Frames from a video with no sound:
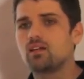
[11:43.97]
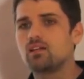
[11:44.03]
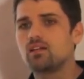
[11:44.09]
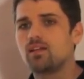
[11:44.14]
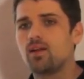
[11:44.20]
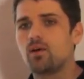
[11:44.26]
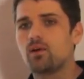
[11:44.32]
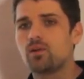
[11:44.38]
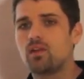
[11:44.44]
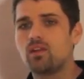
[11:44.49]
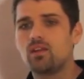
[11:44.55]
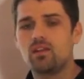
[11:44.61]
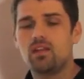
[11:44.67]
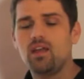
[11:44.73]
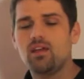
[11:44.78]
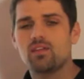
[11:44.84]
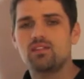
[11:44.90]

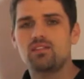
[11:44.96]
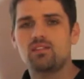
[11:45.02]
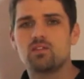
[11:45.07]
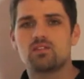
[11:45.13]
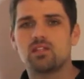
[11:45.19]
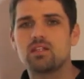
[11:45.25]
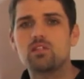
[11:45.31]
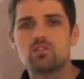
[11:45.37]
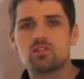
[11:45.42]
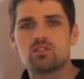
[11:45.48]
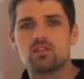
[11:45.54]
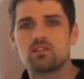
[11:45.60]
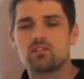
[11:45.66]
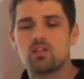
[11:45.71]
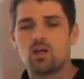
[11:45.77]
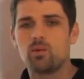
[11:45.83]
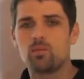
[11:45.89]
yeah, this sounds
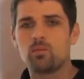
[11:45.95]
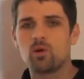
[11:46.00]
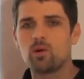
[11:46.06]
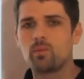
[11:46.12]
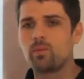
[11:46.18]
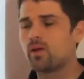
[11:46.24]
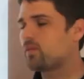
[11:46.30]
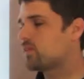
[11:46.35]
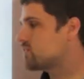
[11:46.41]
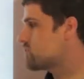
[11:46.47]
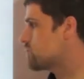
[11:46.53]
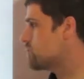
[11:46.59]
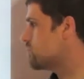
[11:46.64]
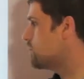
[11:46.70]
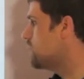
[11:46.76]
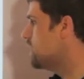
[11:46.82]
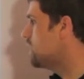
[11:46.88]
interesting, tell me more about this
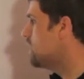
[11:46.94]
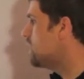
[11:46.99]
group.